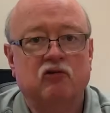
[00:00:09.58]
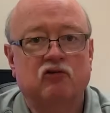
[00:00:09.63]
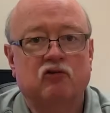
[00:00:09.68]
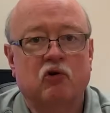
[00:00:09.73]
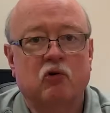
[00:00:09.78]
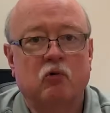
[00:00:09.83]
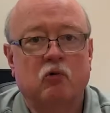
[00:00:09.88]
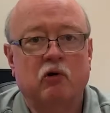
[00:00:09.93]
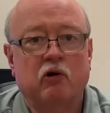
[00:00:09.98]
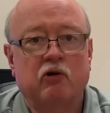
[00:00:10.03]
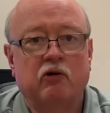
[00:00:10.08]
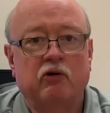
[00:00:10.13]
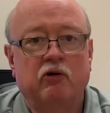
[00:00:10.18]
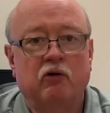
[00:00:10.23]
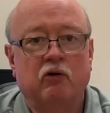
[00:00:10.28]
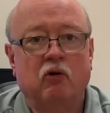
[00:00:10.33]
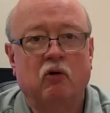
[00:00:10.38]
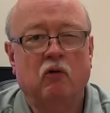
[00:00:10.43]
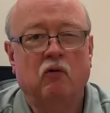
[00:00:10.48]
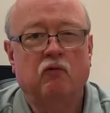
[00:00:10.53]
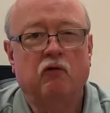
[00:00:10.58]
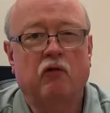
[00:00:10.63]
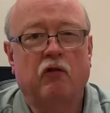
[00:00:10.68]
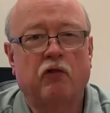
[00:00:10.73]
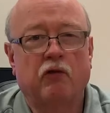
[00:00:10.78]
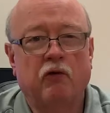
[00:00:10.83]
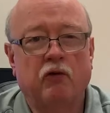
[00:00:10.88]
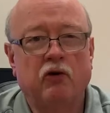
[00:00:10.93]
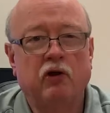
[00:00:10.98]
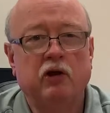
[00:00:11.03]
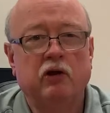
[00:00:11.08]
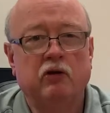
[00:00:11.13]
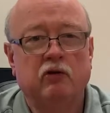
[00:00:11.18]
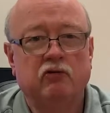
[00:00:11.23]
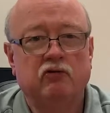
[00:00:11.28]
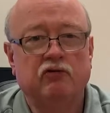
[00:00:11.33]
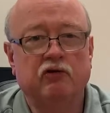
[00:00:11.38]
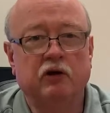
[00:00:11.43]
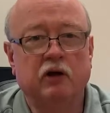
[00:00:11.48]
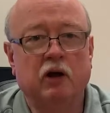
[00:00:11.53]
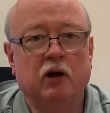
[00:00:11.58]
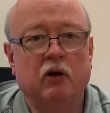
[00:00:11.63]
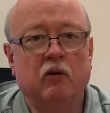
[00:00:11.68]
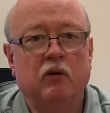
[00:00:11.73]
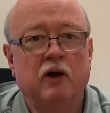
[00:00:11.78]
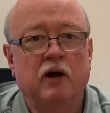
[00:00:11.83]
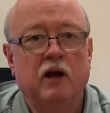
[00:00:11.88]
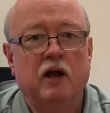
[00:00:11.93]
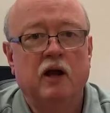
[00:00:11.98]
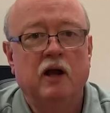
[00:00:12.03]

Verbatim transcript: his career here over 30 years ago.